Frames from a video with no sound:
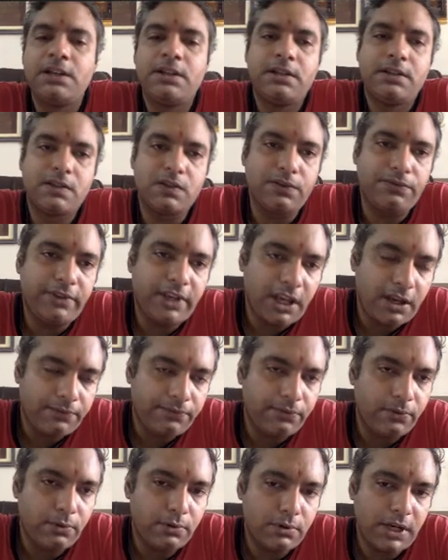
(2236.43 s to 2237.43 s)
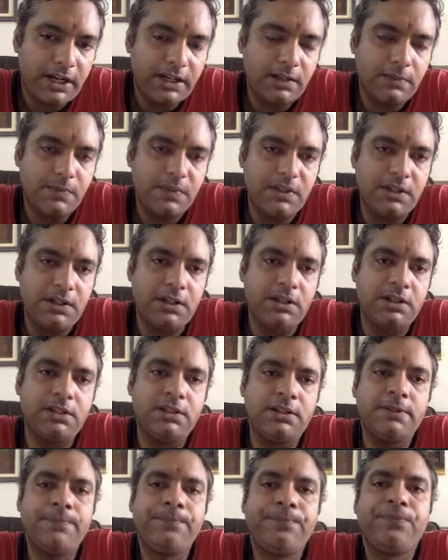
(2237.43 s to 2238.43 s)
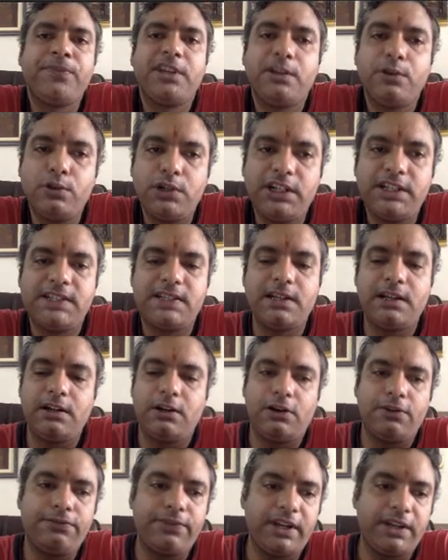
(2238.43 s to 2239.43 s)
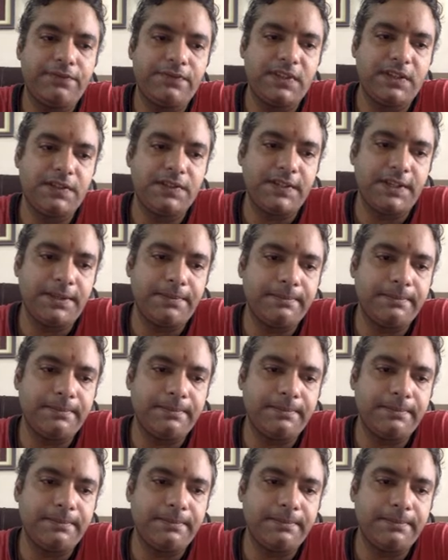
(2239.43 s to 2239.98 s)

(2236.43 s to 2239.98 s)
So we have 4 atoms in a unit cell of an FCC.